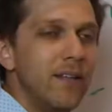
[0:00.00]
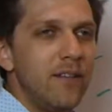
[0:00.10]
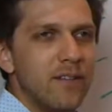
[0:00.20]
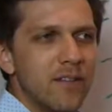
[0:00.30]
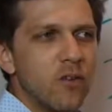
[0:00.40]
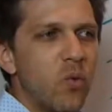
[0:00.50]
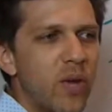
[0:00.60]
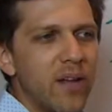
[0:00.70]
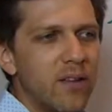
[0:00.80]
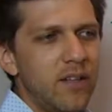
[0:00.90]
lease is a
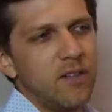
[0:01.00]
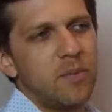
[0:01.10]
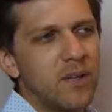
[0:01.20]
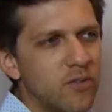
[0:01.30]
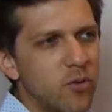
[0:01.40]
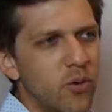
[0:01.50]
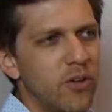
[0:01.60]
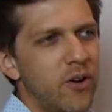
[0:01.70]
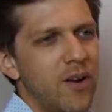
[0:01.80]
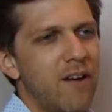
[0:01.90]
week lease because you
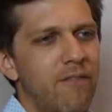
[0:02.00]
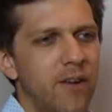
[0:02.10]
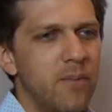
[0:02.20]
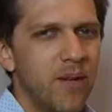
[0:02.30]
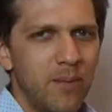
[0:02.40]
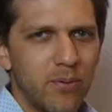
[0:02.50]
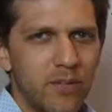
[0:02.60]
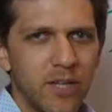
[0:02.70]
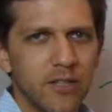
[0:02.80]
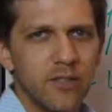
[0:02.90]
really don't have very many
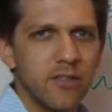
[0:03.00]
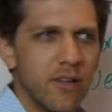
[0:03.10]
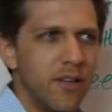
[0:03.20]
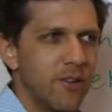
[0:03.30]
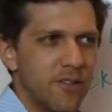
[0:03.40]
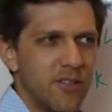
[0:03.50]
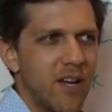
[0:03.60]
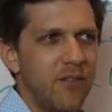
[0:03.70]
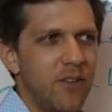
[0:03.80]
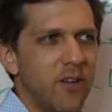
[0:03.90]
protections on either
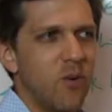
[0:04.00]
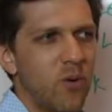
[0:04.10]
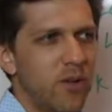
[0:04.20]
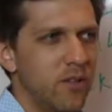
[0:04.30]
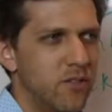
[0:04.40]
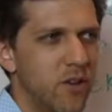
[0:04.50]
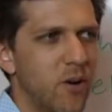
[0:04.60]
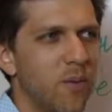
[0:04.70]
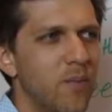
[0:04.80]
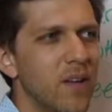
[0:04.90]
side of the coin.
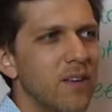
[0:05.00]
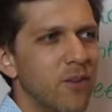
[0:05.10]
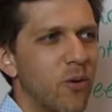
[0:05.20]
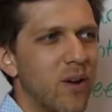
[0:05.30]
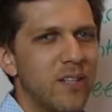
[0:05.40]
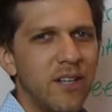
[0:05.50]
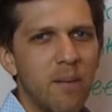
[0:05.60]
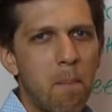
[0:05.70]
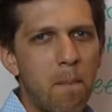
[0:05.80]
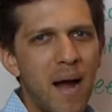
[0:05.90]
So if you're renting
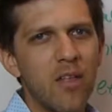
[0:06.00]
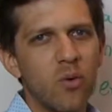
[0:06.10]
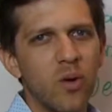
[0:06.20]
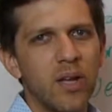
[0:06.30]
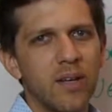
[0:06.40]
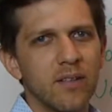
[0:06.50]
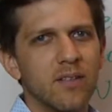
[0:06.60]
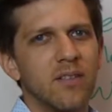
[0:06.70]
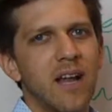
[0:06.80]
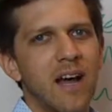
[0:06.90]
it by the week,
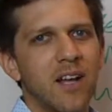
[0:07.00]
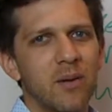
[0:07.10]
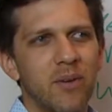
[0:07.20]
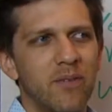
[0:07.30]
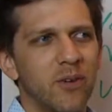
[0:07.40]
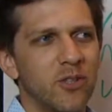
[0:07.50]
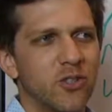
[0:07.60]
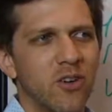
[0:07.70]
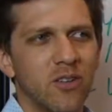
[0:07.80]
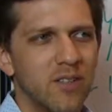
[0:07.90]
it's not going to be a very
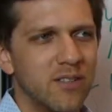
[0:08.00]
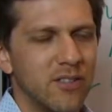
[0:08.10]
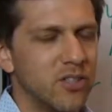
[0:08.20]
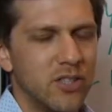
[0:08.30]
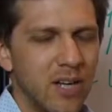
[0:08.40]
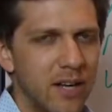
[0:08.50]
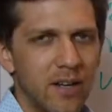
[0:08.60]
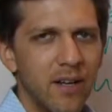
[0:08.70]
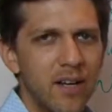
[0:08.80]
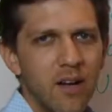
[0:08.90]
strong lease. It's just not
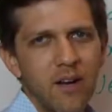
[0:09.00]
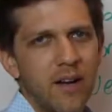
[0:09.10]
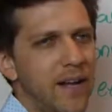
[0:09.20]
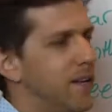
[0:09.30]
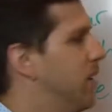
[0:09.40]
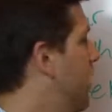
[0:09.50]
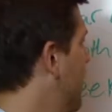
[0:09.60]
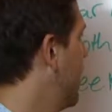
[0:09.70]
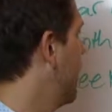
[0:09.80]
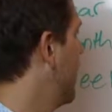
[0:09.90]
a good
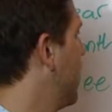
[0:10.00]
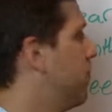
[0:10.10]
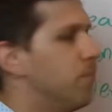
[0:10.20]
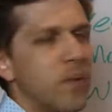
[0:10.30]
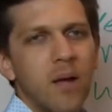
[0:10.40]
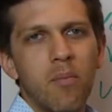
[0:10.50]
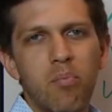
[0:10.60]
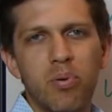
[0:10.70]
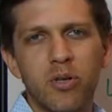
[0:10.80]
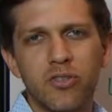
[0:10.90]
idea.
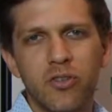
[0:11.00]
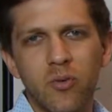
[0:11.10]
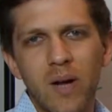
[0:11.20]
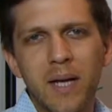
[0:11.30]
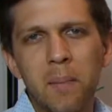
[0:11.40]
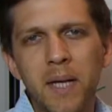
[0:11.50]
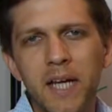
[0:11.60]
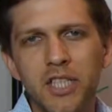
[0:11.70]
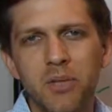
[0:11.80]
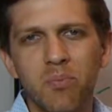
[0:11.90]
Personal
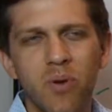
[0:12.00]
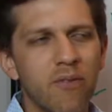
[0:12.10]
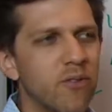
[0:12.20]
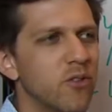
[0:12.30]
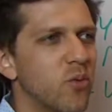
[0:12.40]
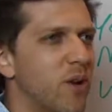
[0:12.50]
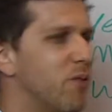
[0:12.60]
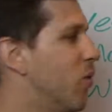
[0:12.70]
recommendation, preference, whatever